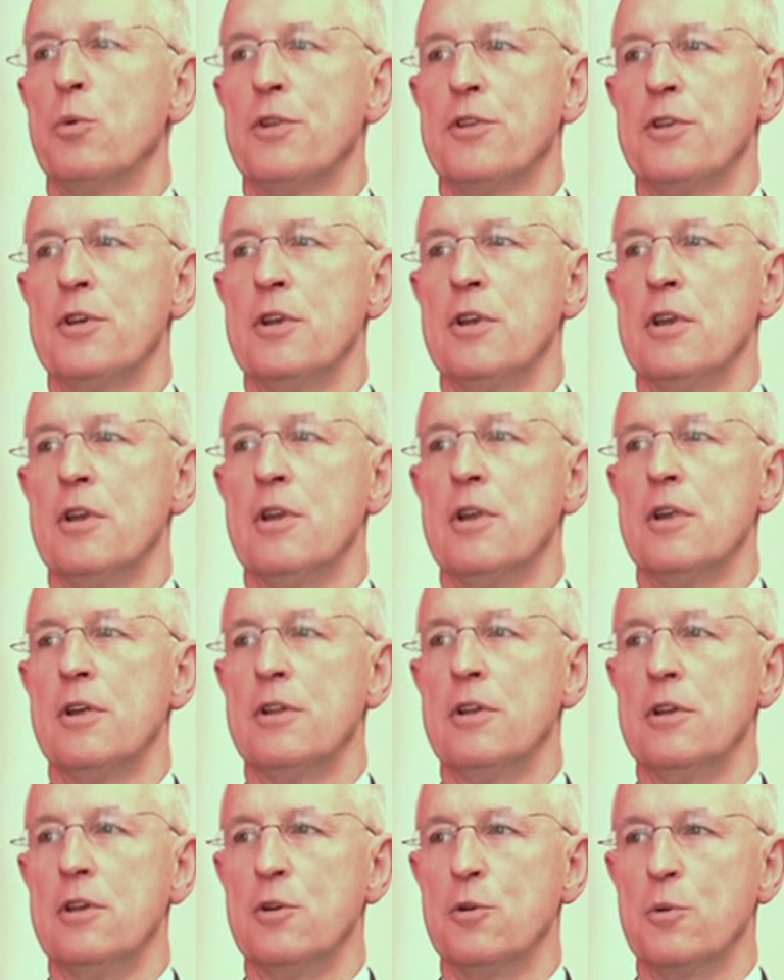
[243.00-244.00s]
within
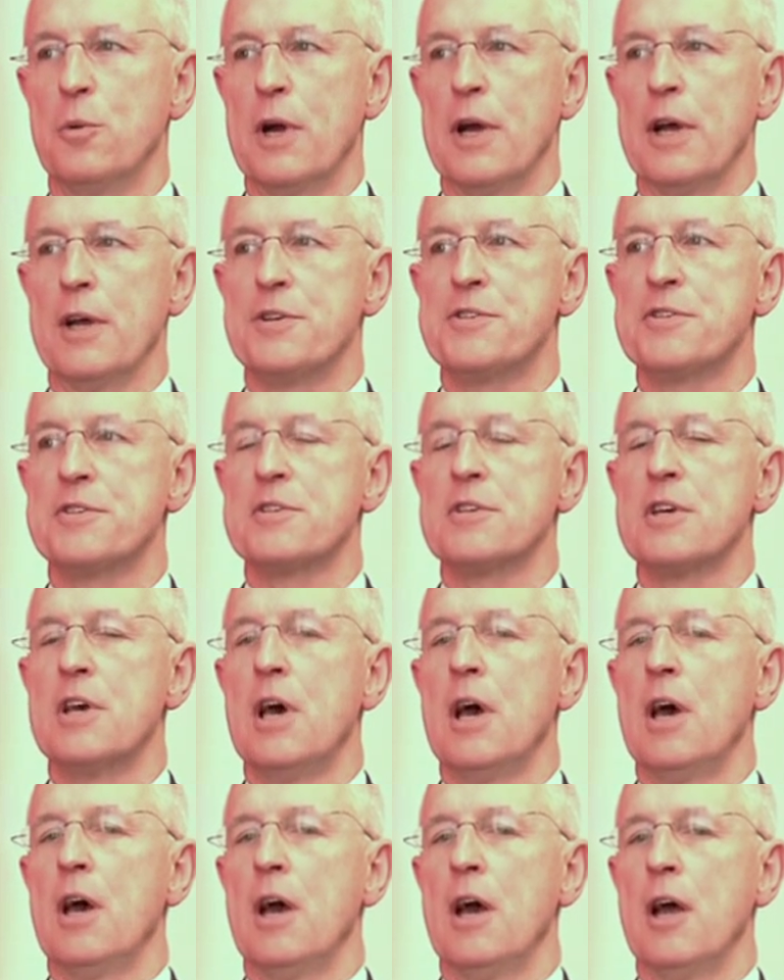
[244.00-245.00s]
the US,
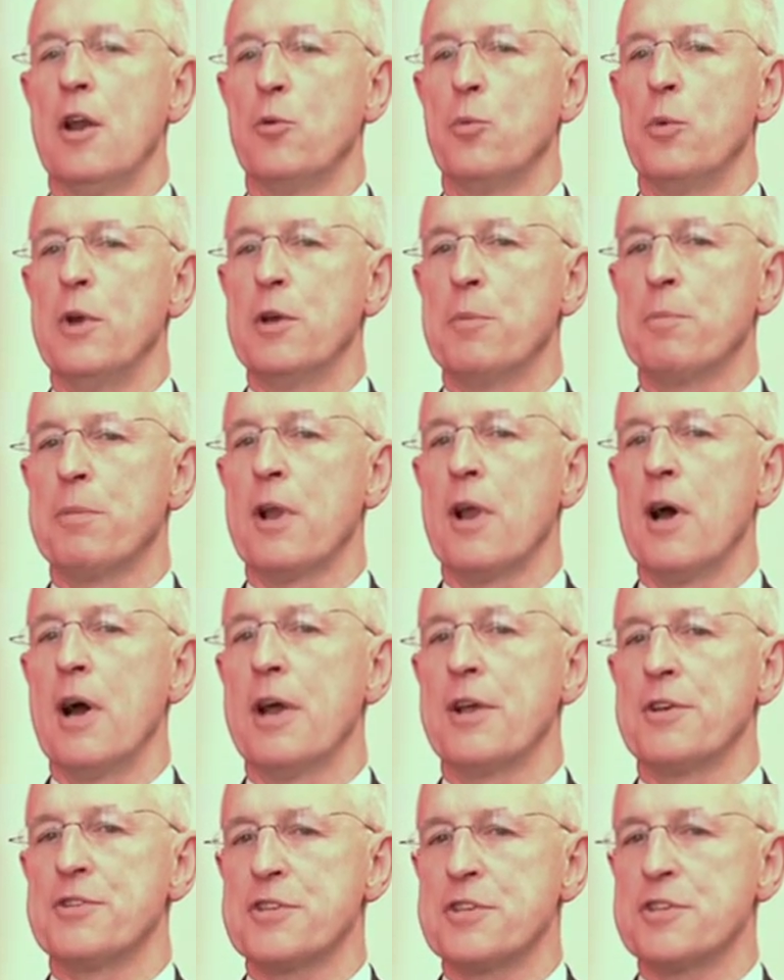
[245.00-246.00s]
and we
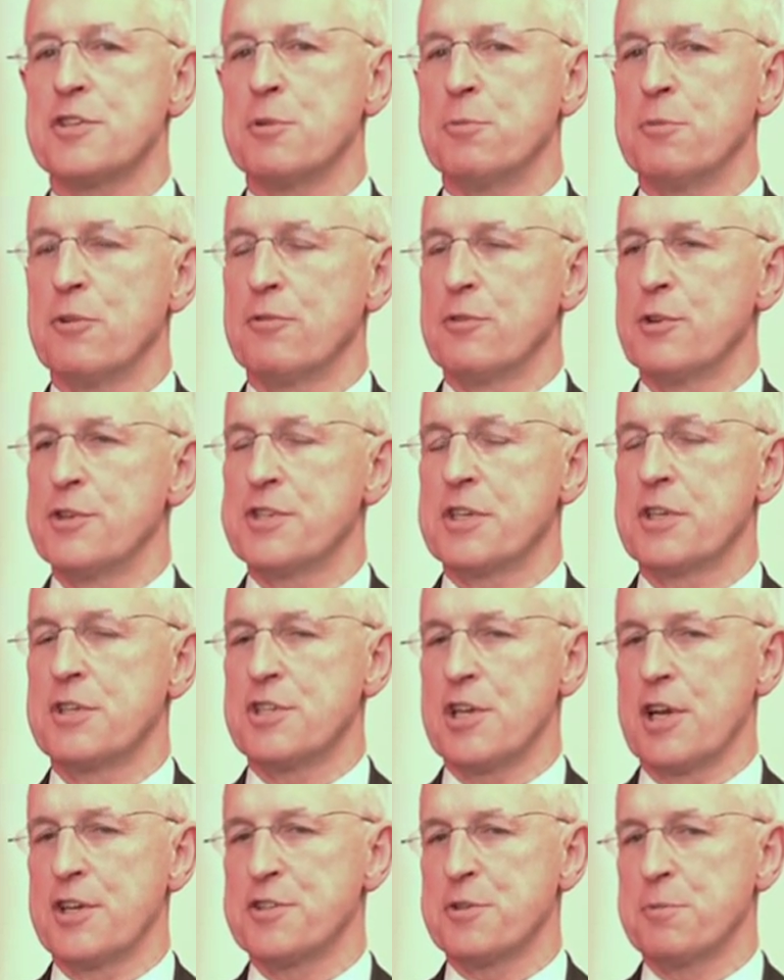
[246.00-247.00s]
apply a system of risk
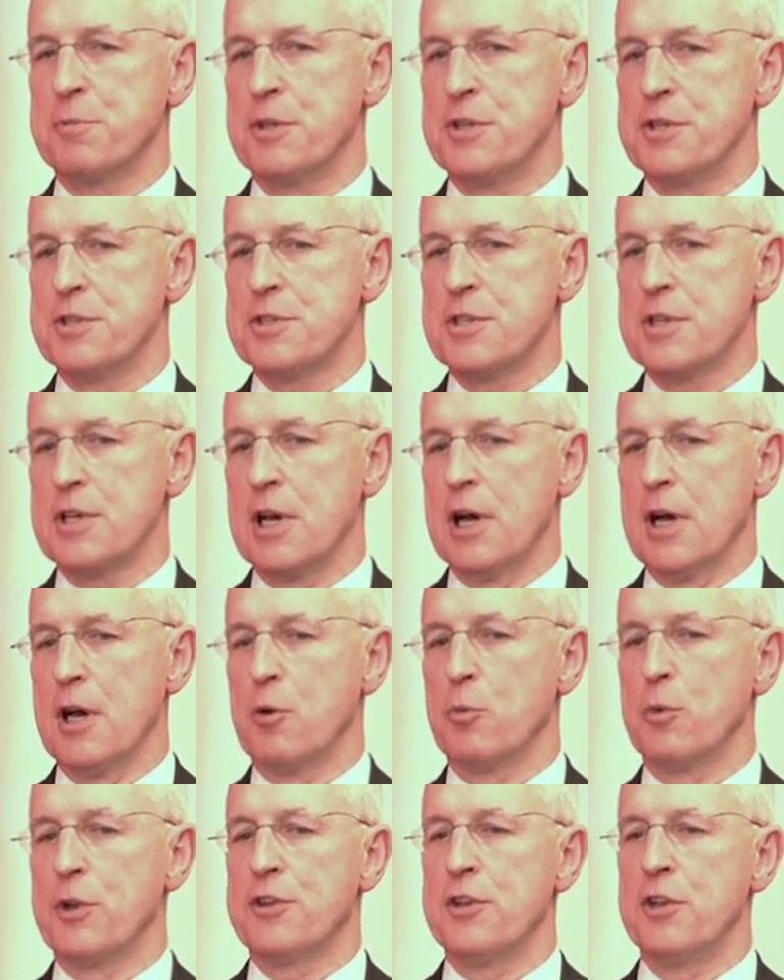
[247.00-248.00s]
adjustment
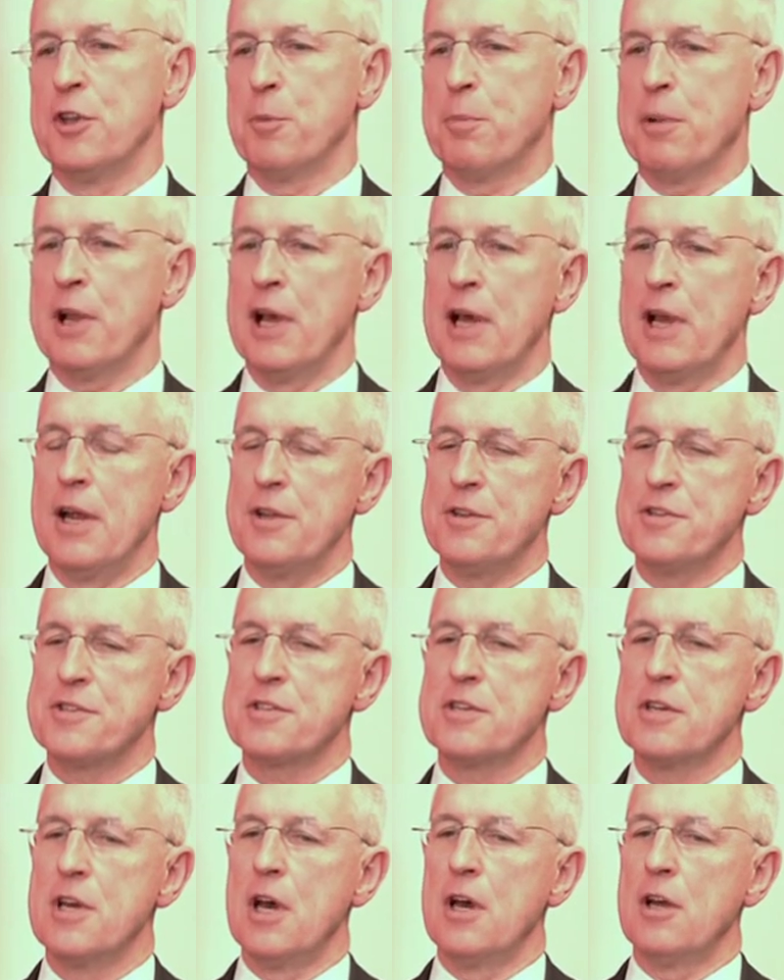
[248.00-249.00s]
within the
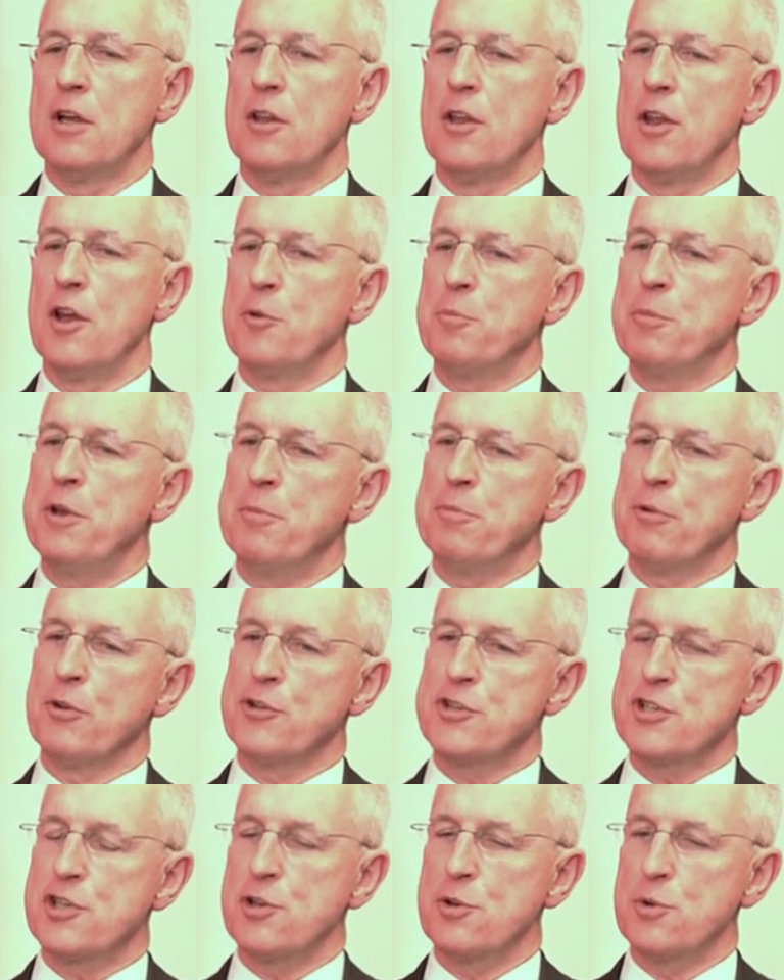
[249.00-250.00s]
plans that people
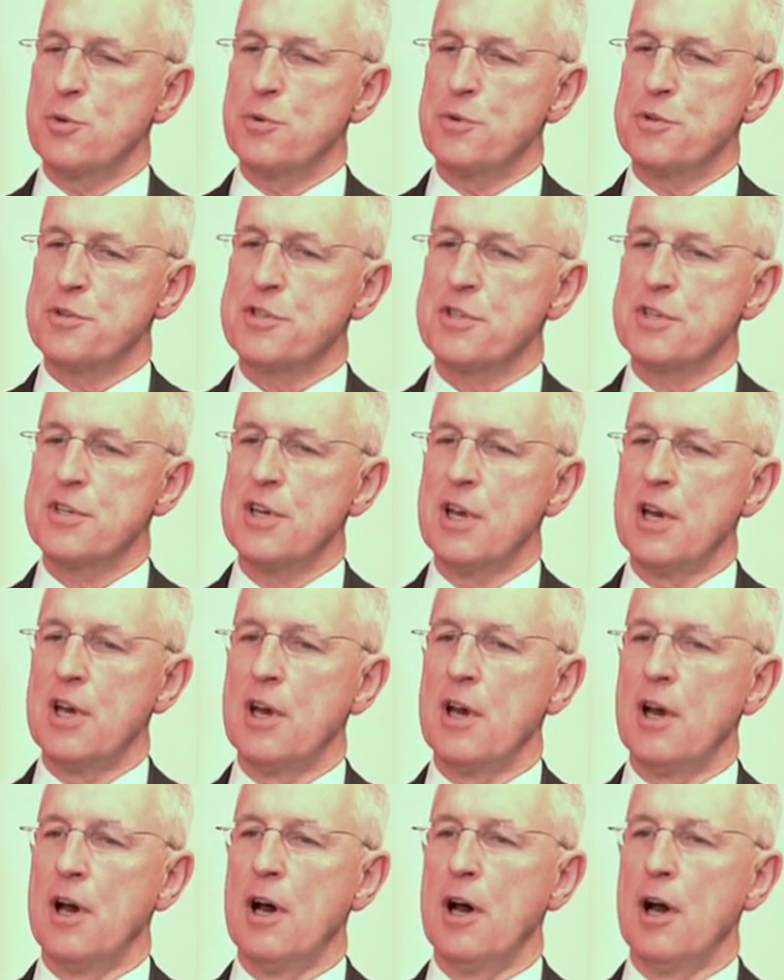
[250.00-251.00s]
choose
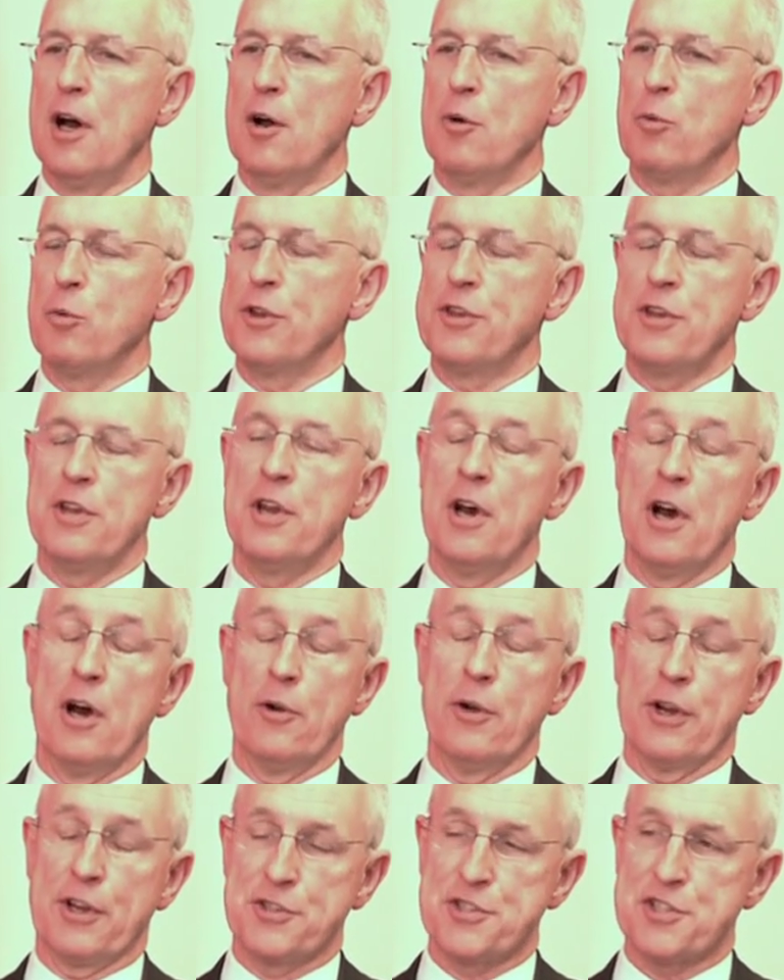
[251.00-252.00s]
within
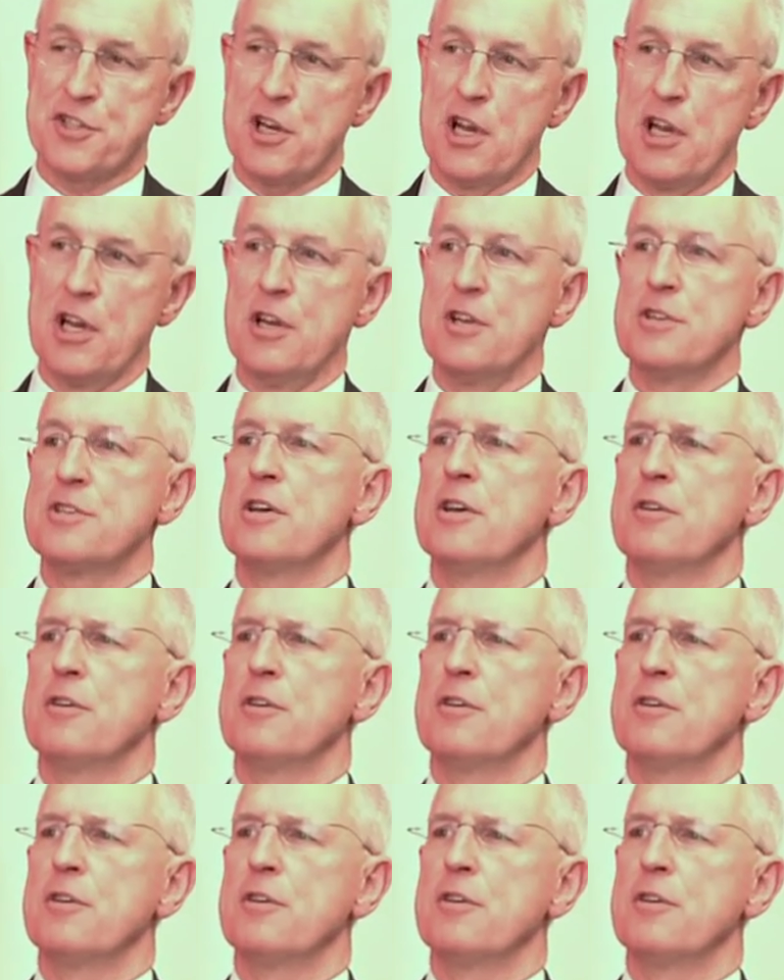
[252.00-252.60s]
our exchange.